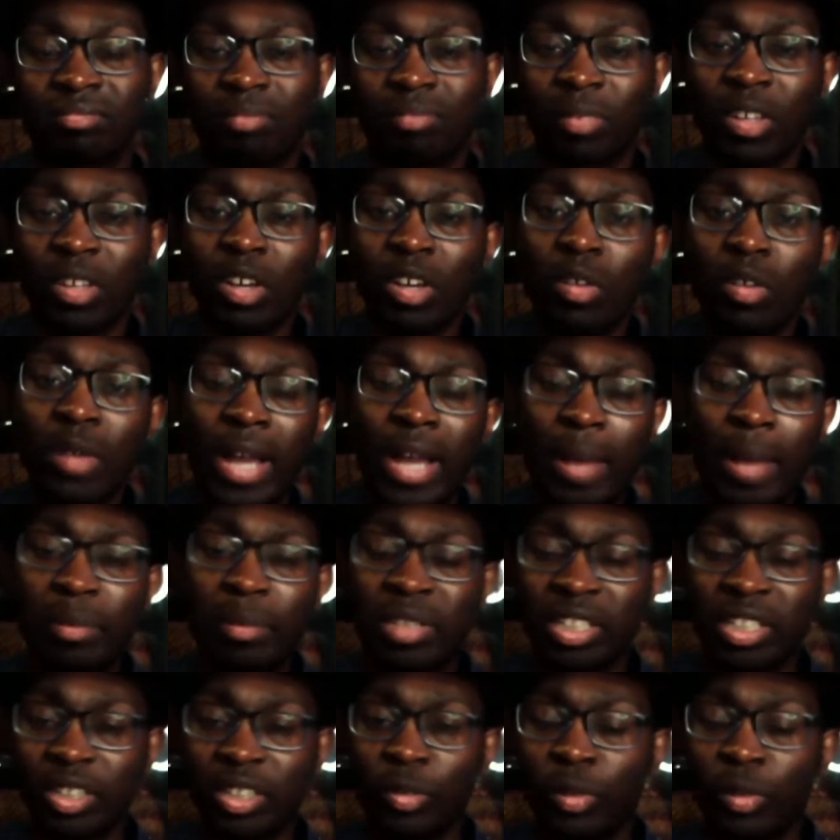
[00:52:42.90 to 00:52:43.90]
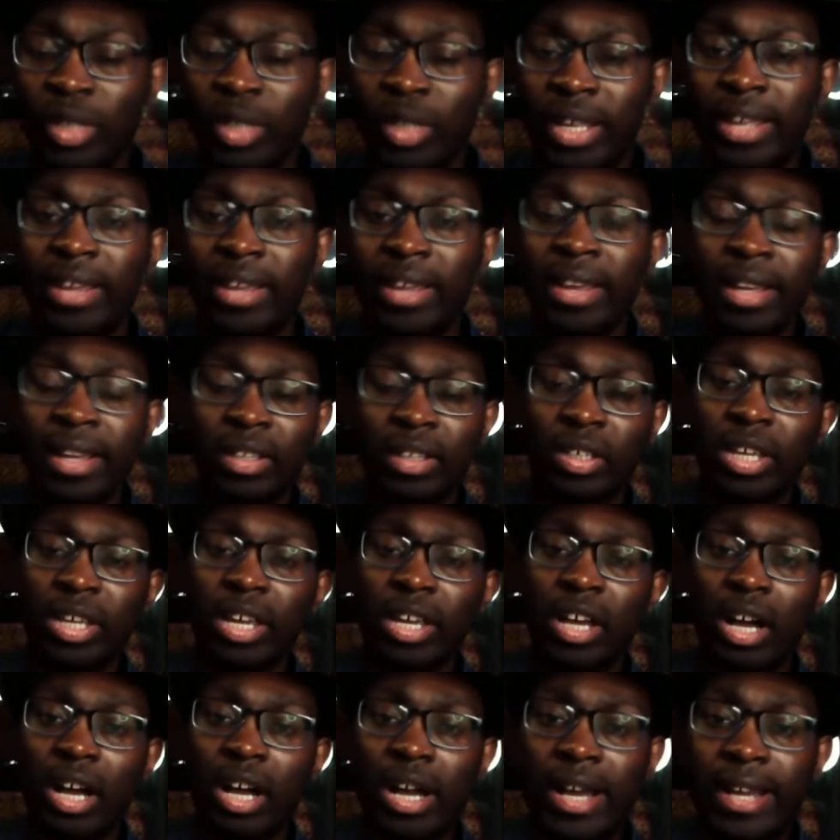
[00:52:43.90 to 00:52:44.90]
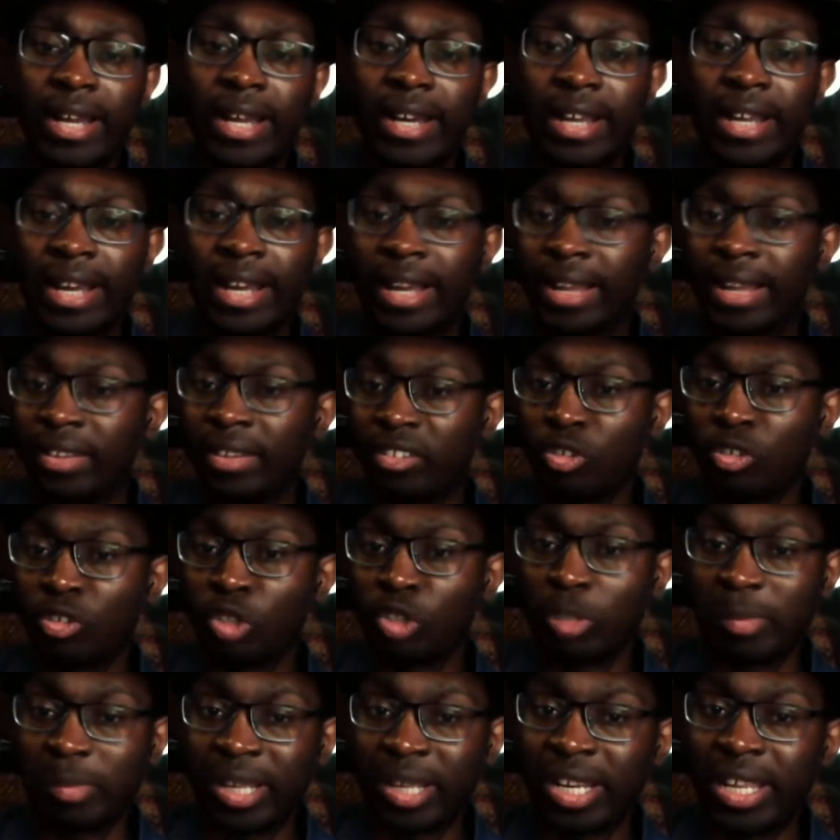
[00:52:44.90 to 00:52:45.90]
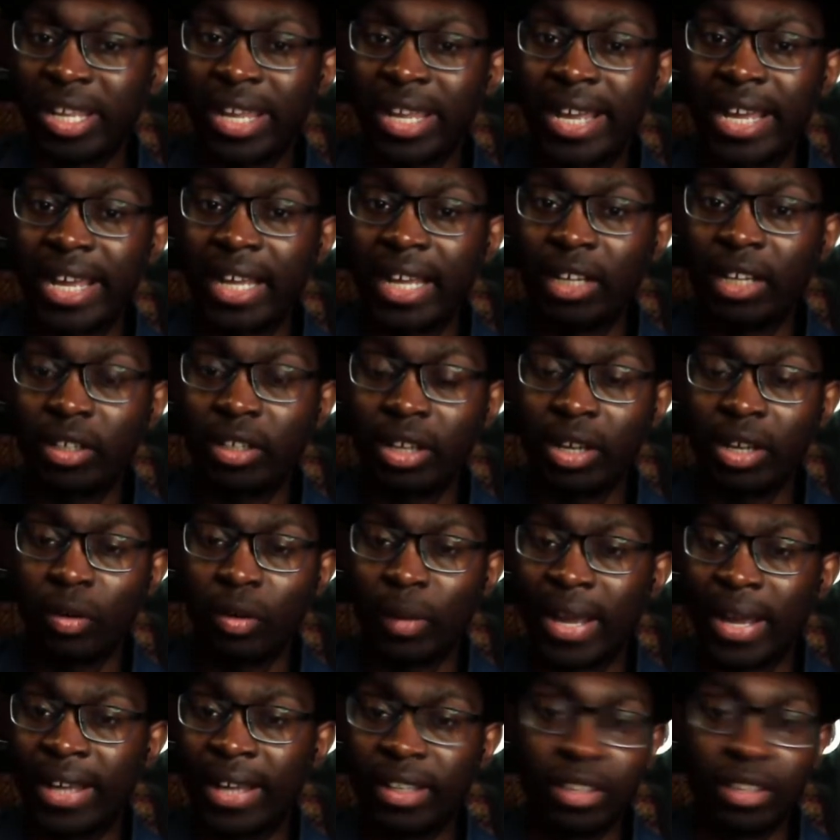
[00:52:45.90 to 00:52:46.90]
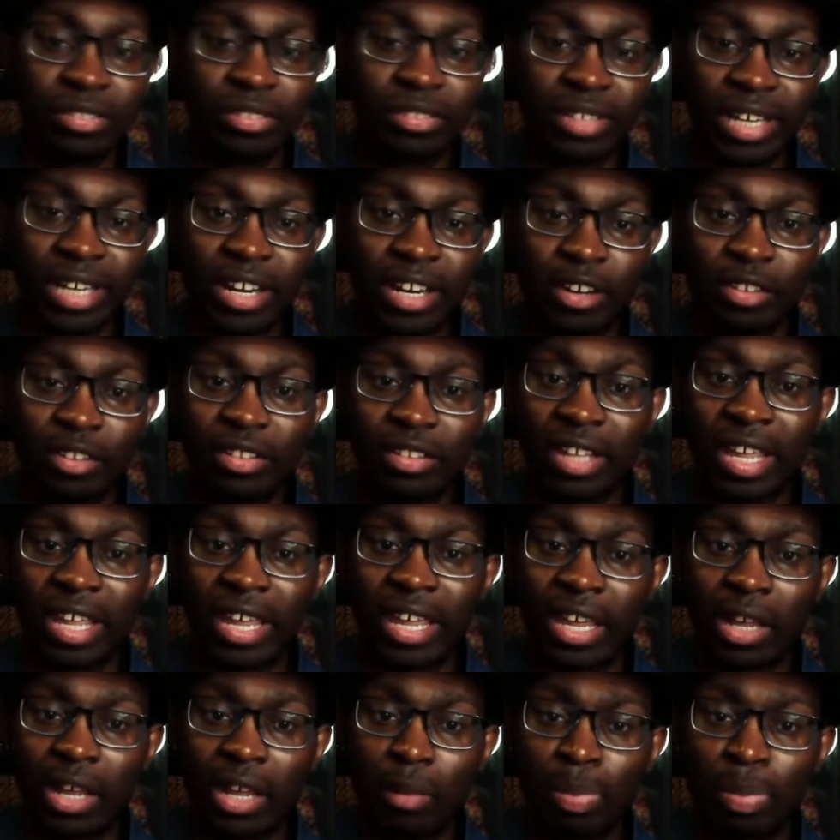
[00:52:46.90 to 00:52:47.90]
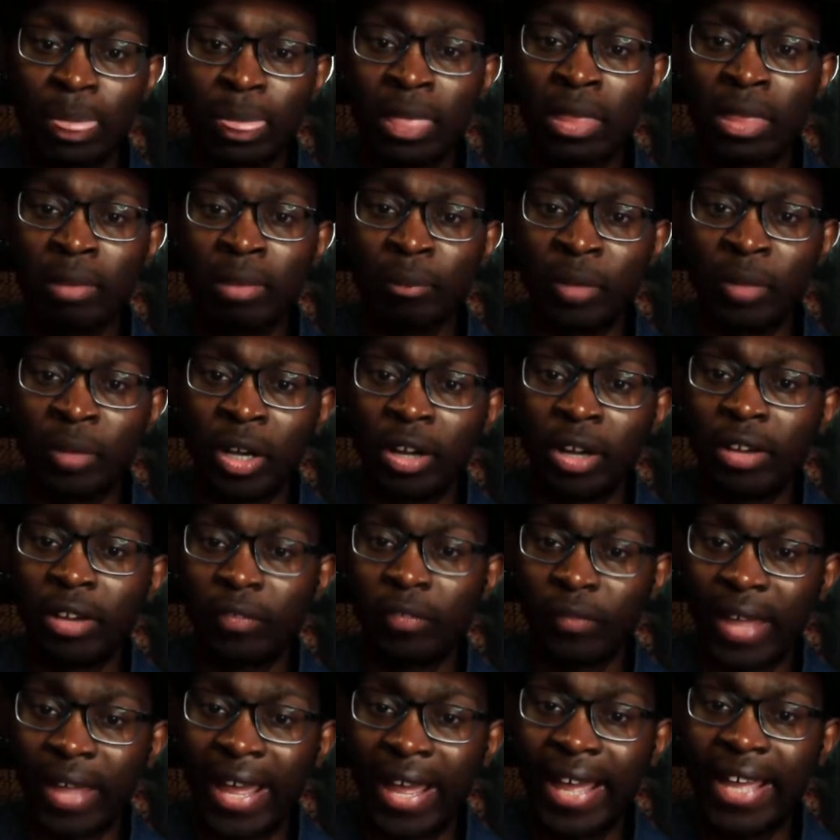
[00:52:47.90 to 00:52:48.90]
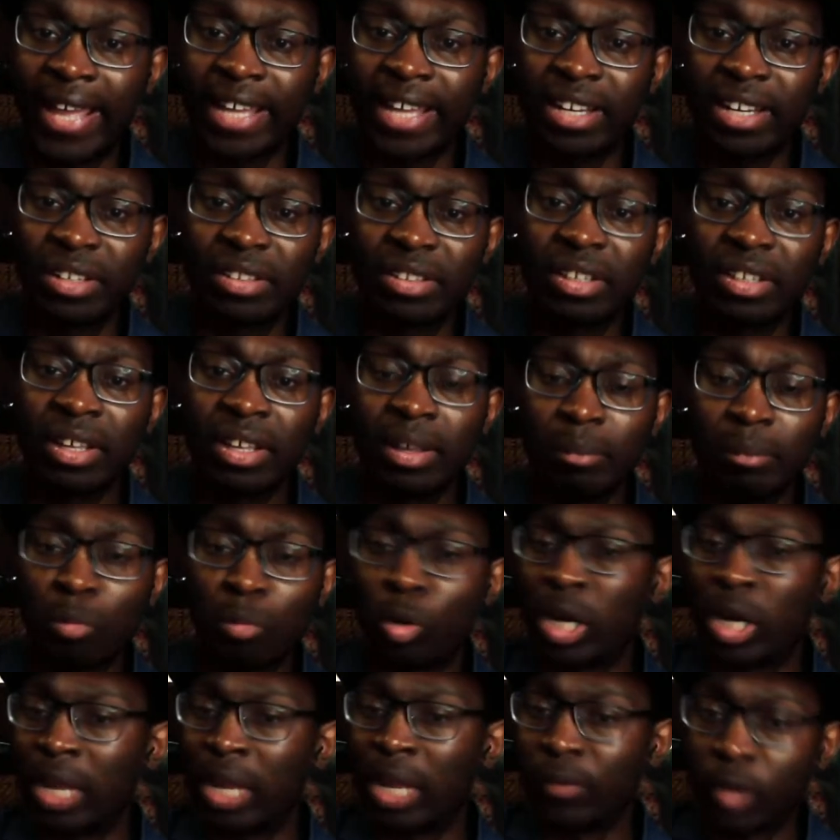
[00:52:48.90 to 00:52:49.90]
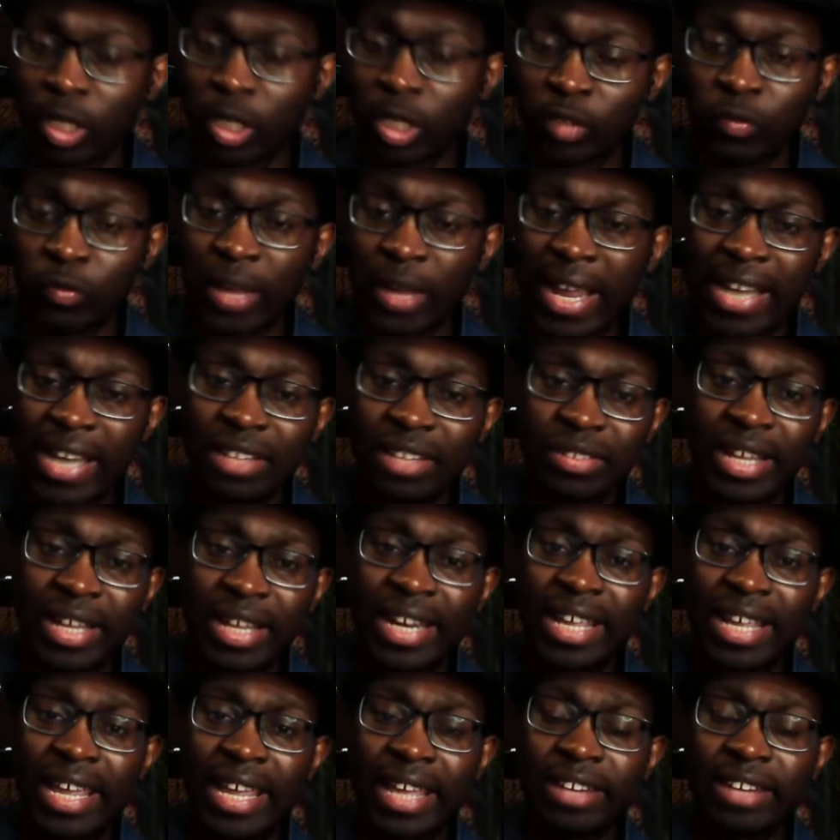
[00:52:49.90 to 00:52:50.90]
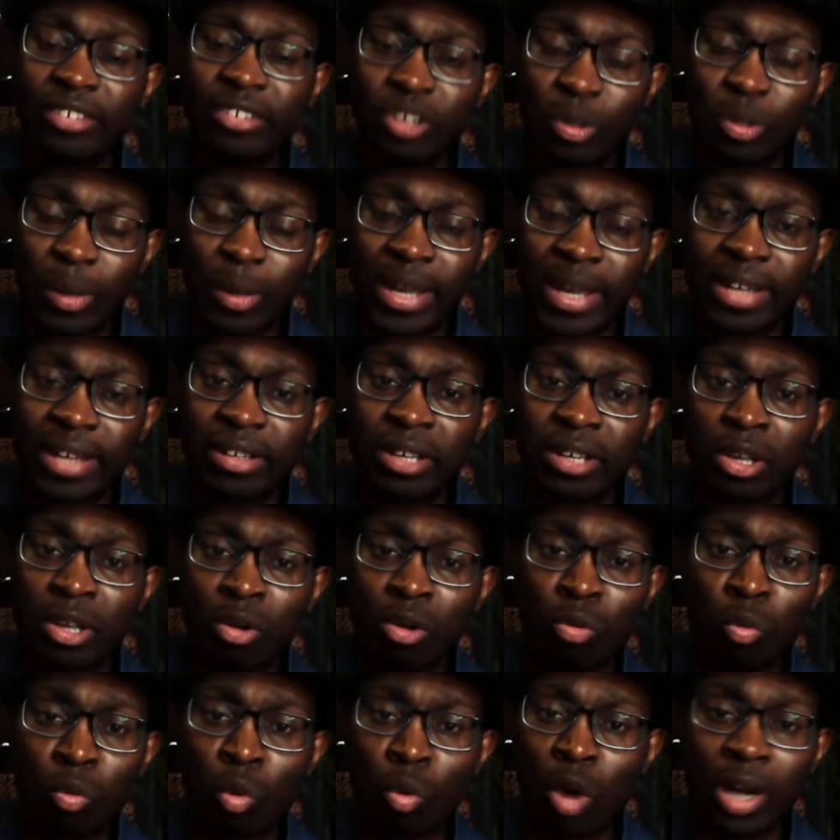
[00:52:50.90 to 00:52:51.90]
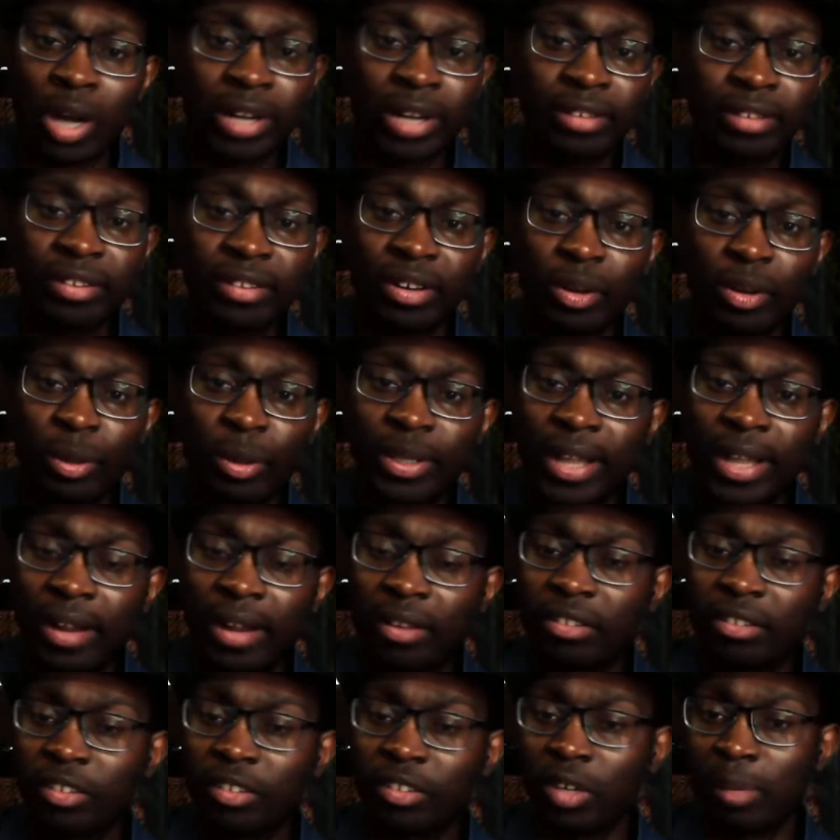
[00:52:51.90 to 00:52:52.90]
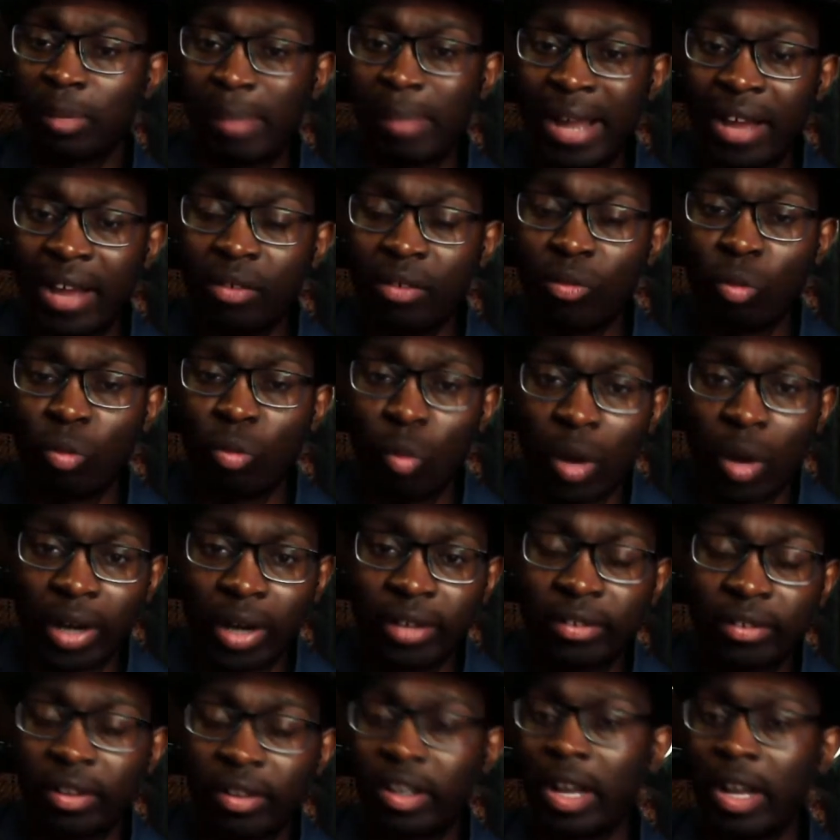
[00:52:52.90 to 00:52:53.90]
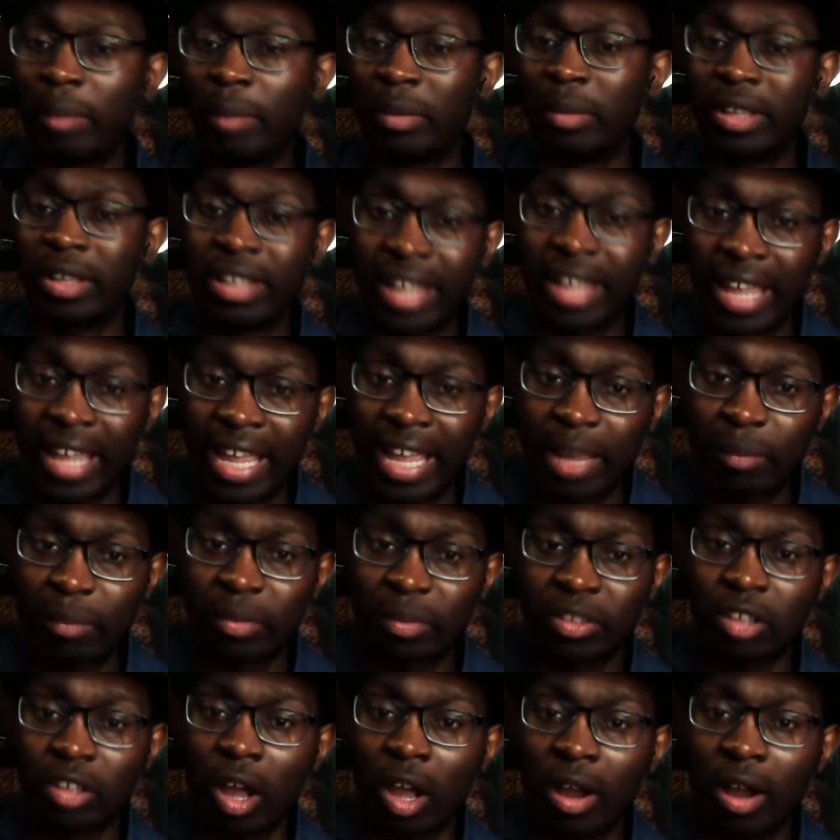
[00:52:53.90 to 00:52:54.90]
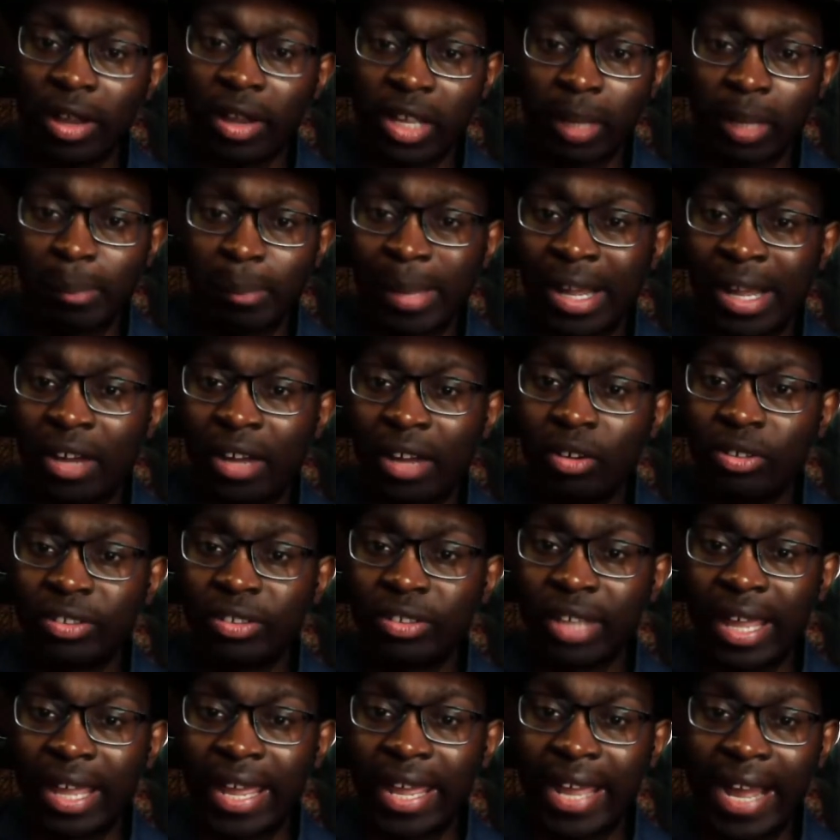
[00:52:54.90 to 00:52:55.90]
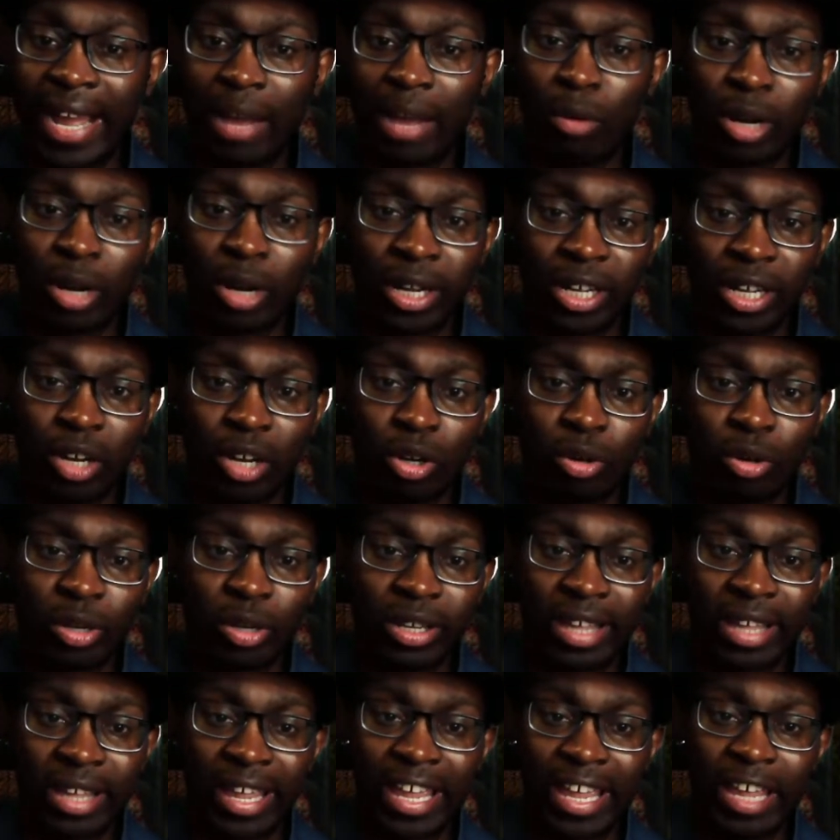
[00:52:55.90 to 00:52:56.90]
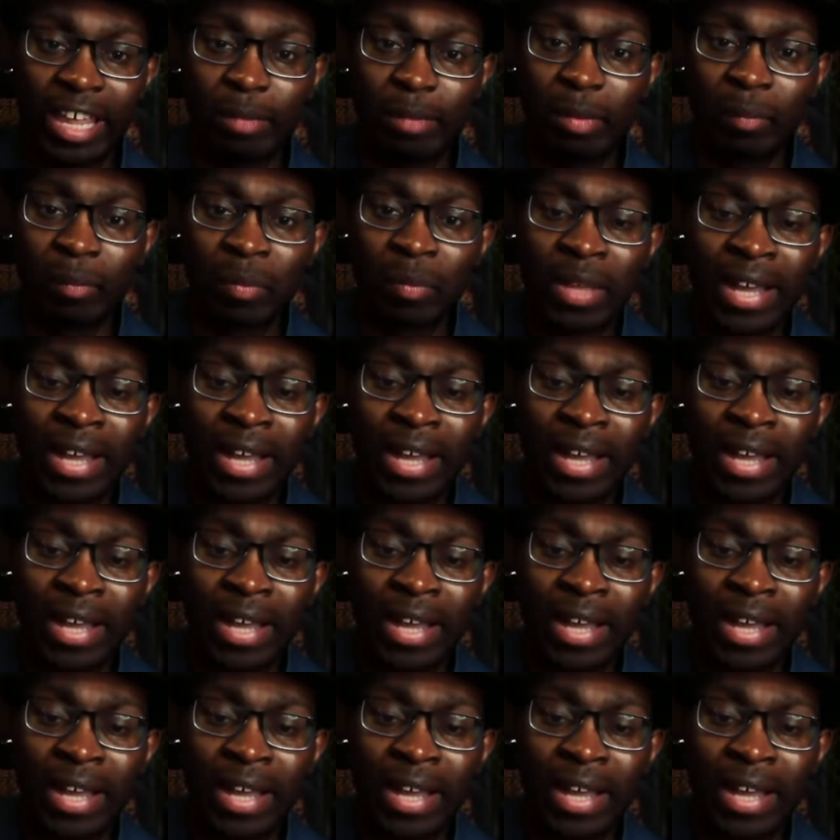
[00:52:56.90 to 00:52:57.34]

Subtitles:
Oh, absolutely. Looking on social media, looking around the city, you're seeing younger fans, more diverse fans getting into it, wanting to know what the Elks are about, wanting to come to games, talking about, hey, I want to go to a game.